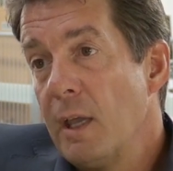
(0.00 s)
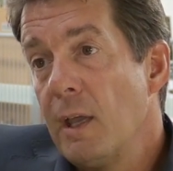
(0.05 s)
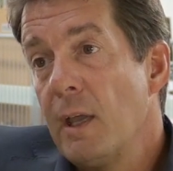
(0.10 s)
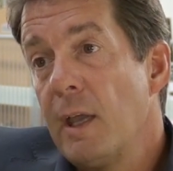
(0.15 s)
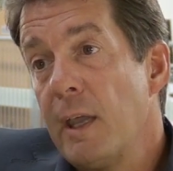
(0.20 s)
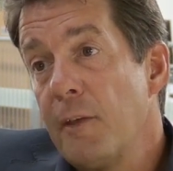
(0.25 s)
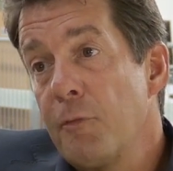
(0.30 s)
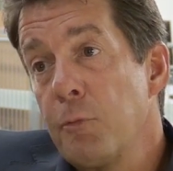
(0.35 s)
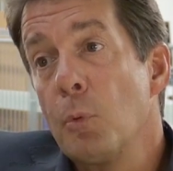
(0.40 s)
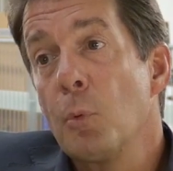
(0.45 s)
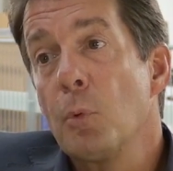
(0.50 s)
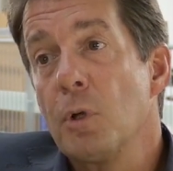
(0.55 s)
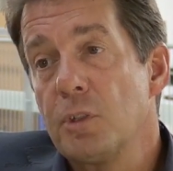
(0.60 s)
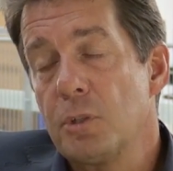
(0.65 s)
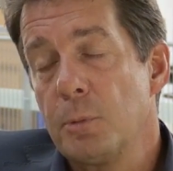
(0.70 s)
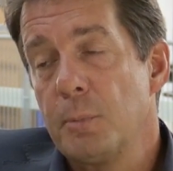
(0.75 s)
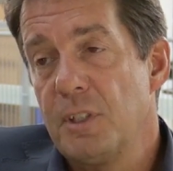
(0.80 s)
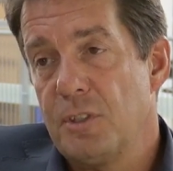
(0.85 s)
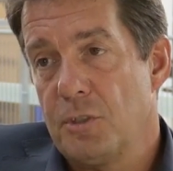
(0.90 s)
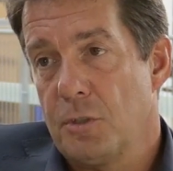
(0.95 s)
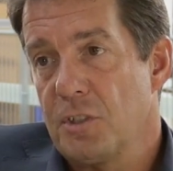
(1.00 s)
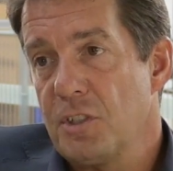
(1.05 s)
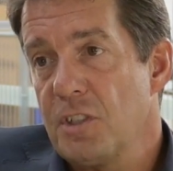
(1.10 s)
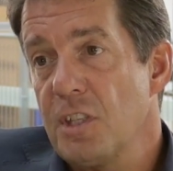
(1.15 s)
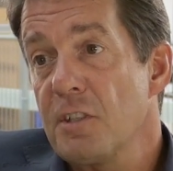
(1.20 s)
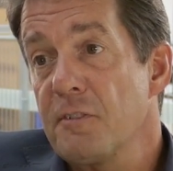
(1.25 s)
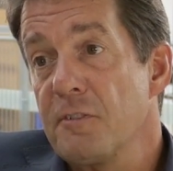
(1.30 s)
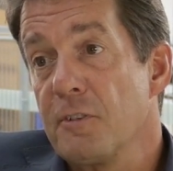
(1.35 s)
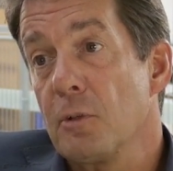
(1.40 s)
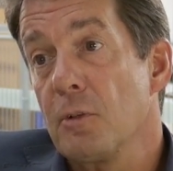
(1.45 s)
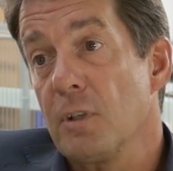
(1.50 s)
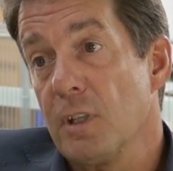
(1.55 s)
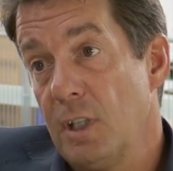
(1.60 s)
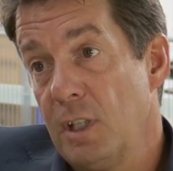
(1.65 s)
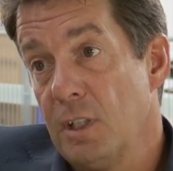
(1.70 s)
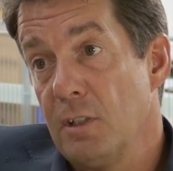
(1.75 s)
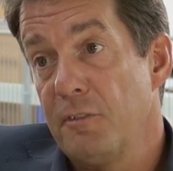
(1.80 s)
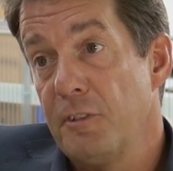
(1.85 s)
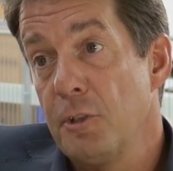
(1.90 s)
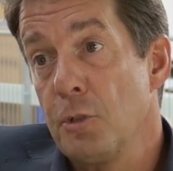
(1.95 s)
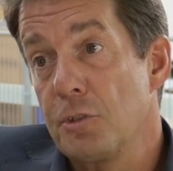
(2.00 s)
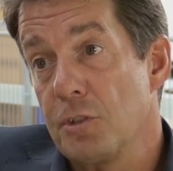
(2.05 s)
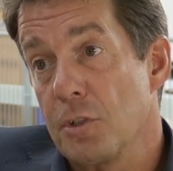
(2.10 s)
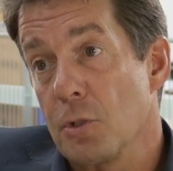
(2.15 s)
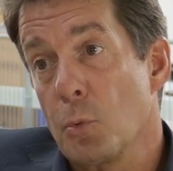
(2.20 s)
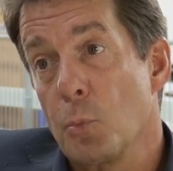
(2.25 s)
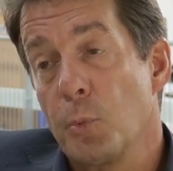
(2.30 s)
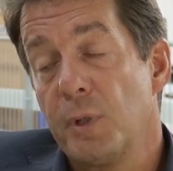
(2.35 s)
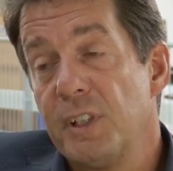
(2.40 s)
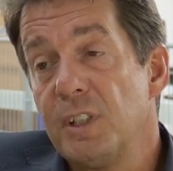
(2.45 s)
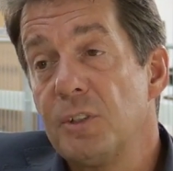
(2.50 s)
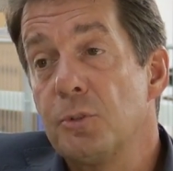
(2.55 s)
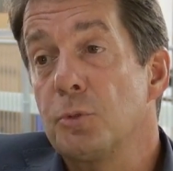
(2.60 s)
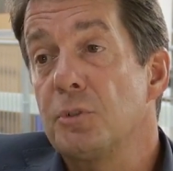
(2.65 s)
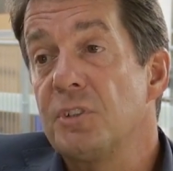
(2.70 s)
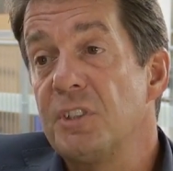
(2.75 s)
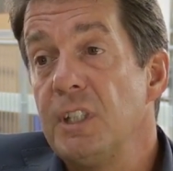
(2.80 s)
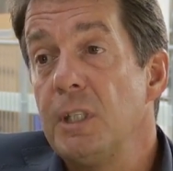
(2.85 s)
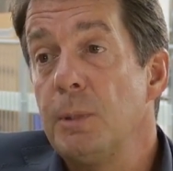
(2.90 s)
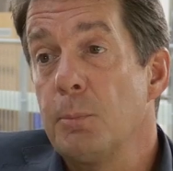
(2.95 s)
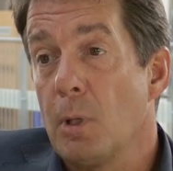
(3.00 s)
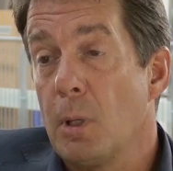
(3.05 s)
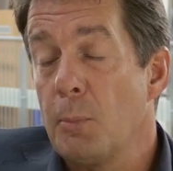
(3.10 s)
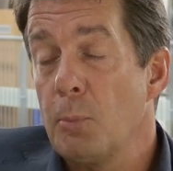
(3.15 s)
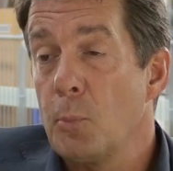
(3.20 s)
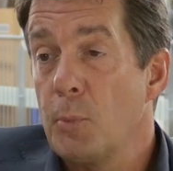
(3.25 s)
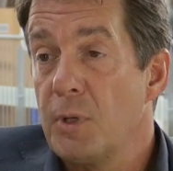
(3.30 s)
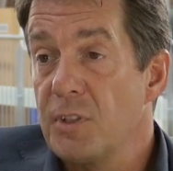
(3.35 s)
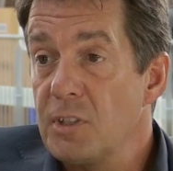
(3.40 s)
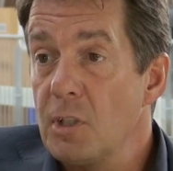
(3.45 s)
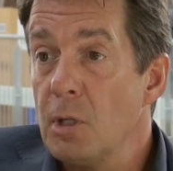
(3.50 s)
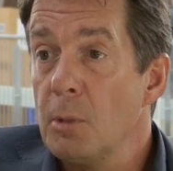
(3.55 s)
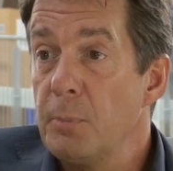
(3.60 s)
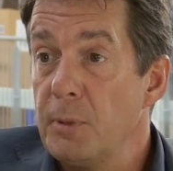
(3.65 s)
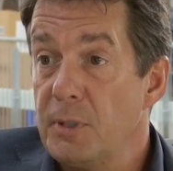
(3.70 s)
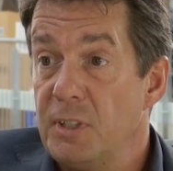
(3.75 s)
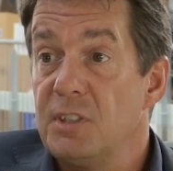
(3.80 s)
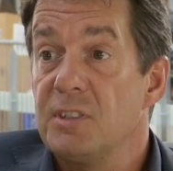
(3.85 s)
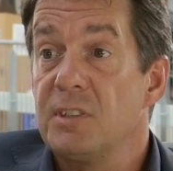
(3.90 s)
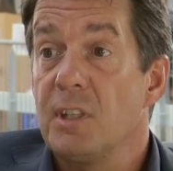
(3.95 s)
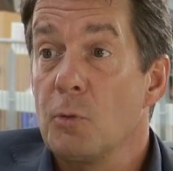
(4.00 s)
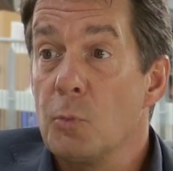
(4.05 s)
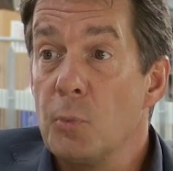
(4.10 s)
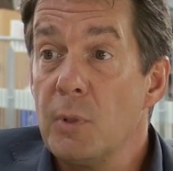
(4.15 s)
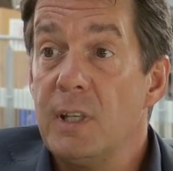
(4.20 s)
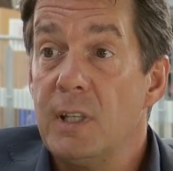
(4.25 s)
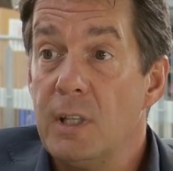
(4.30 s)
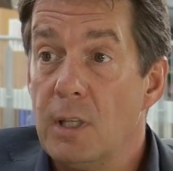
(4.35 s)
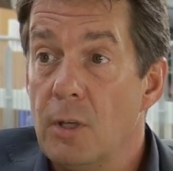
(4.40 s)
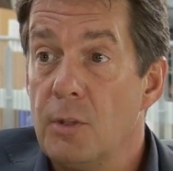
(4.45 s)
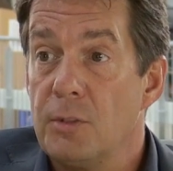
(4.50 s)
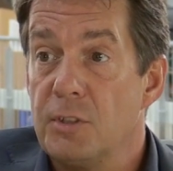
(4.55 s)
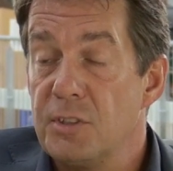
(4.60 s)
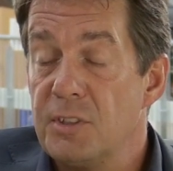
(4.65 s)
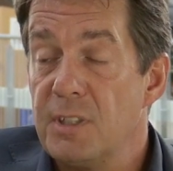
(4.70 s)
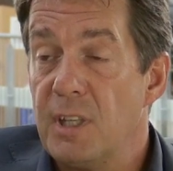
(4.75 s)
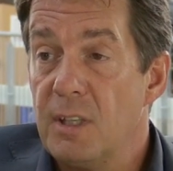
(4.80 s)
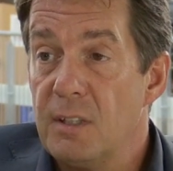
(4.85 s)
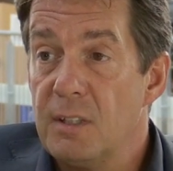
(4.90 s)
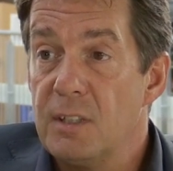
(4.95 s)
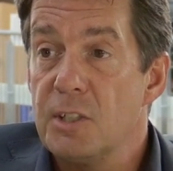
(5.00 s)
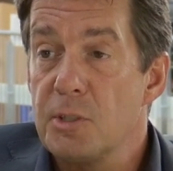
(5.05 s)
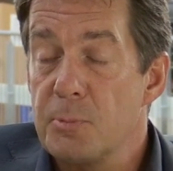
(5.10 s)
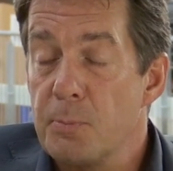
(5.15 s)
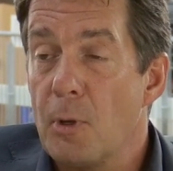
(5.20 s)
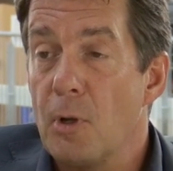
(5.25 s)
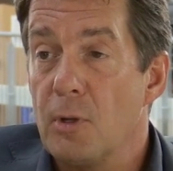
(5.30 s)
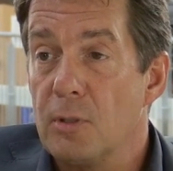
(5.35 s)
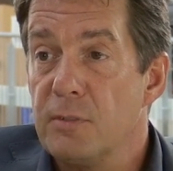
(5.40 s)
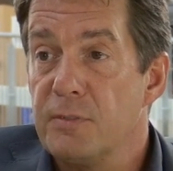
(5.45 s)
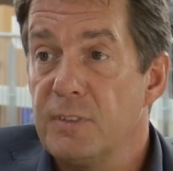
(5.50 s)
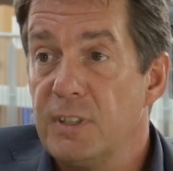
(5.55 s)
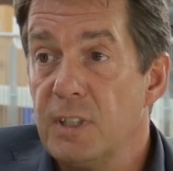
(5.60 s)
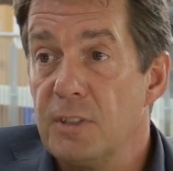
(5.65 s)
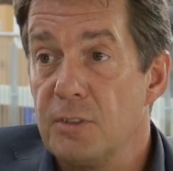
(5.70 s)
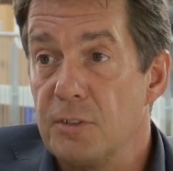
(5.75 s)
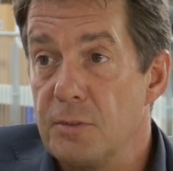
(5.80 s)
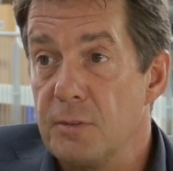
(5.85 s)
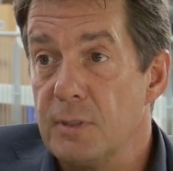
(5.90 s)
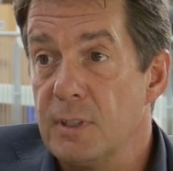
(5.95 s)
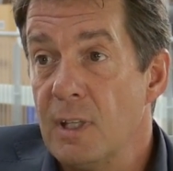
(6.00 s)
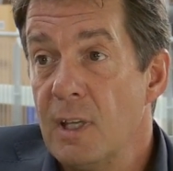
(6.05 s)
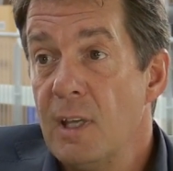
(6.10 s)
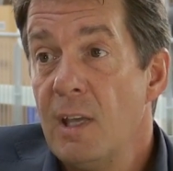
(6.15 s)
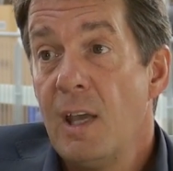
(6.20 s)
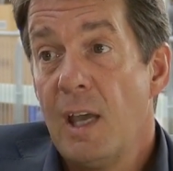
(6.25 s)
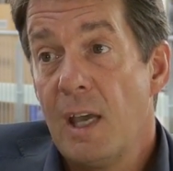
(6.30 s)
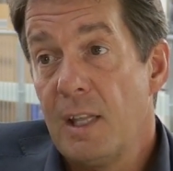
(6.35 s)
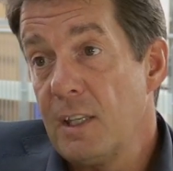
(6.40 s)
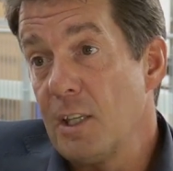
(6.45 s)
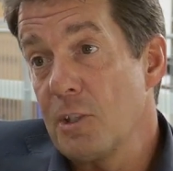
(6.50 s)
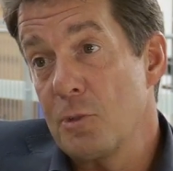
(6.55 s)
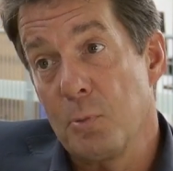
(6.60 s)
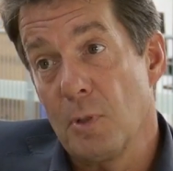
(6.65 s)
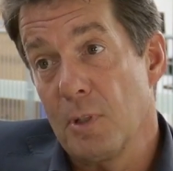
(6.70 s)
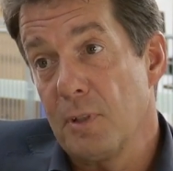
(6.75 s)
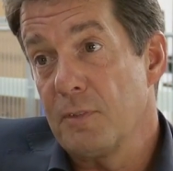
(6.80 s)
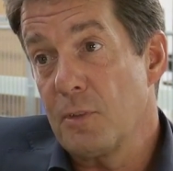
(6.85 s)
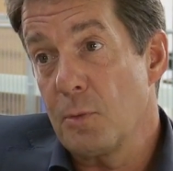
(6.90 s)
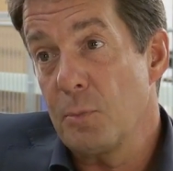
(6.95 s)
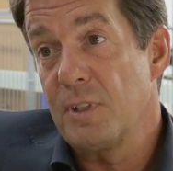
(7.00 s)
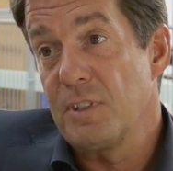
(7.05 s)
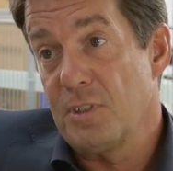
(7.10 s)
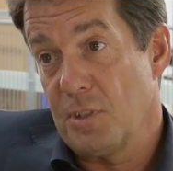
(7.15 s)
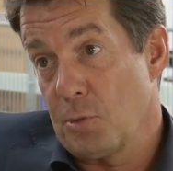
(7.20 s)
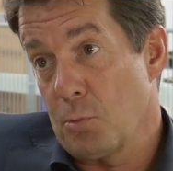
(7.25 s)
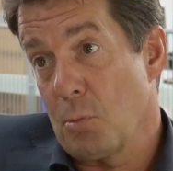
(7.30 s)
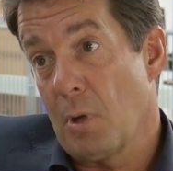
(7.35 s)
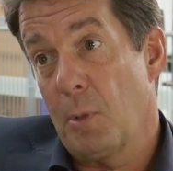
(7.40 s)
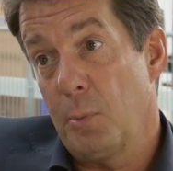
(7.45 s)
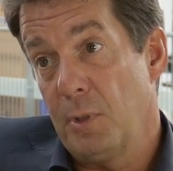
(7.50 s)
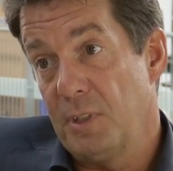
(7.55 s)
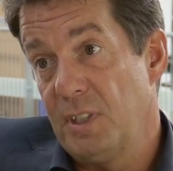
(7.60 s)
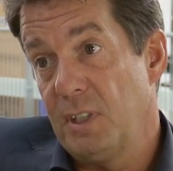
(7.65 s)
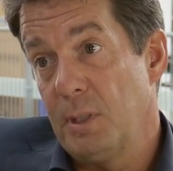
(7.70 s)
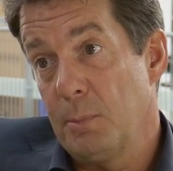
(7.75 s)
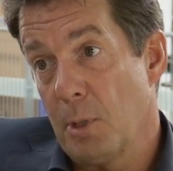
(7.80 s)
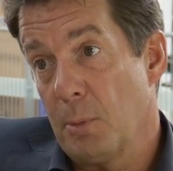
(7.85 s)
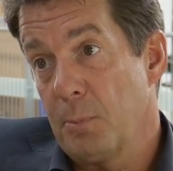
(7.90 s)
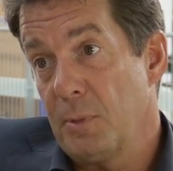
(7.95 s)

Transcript: if we want to be successful in the future, we need to team up with companies that really understand this part of the industry. And that's one of the reasons why we team up